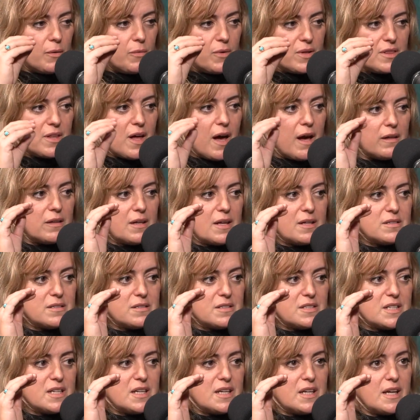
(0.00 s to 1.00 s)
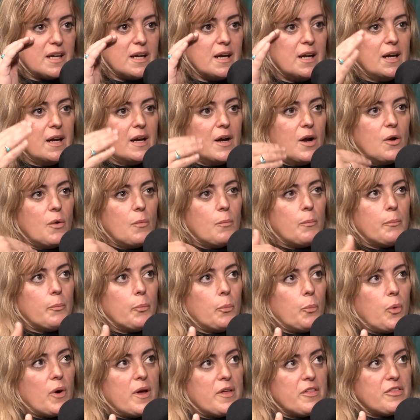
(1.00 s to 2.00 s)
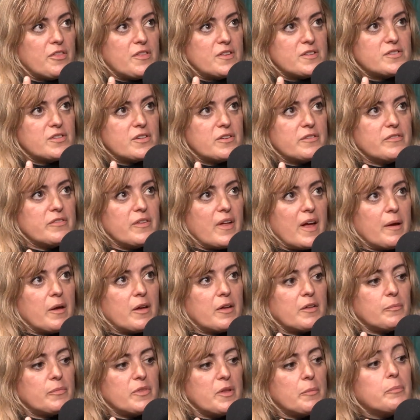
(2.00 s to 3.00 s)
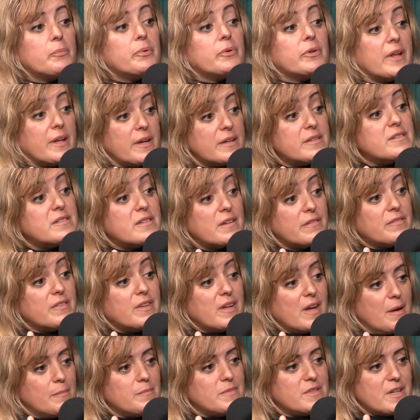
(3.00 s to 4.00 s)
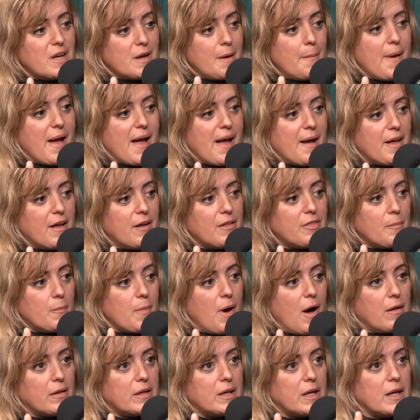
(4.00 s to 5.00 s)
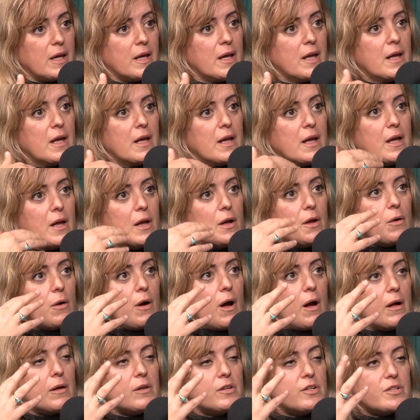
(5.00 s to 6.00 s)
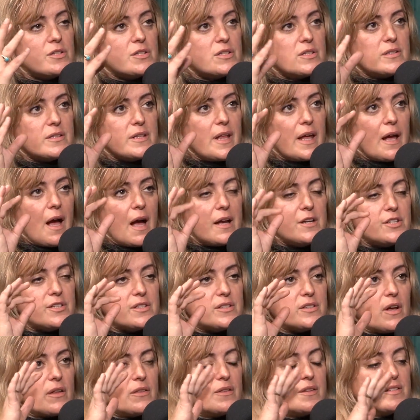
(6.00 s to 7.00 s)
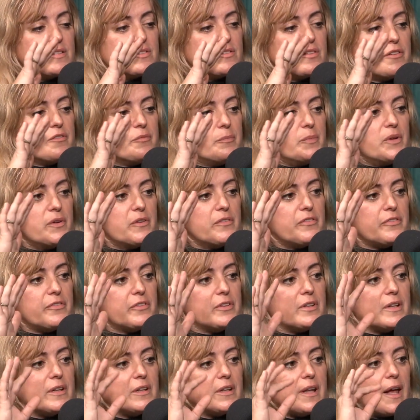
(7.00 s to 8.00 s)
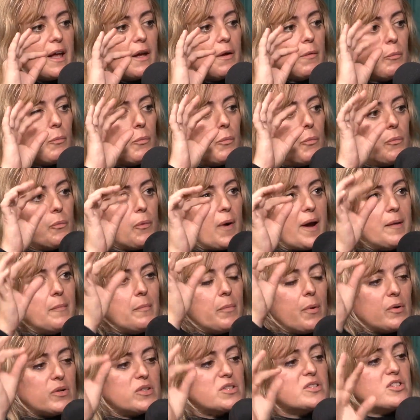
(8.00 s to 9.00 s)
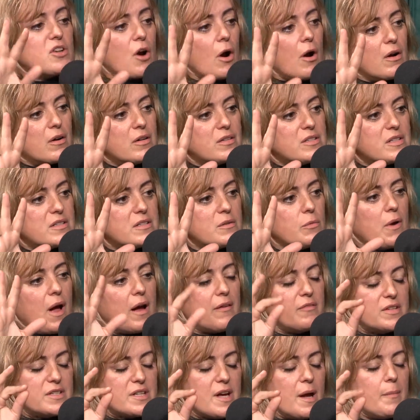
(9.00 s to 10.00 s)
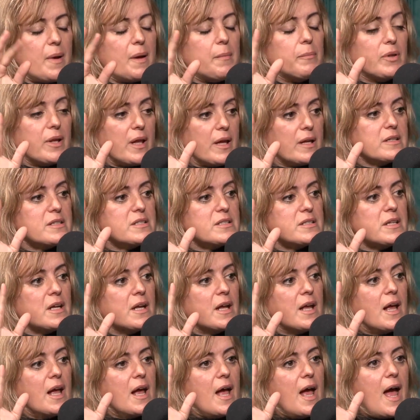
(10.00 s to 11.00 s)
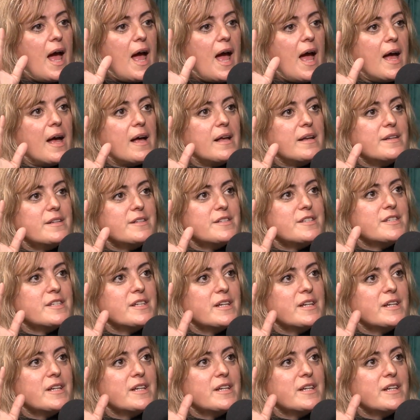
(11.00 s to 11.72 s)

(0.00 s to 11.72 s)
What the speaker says: with the LSD, with the sort of like the bliss of the MDMA, the Molly, I just saw these sort of beautiful little like rainbow stars every time I blinked. And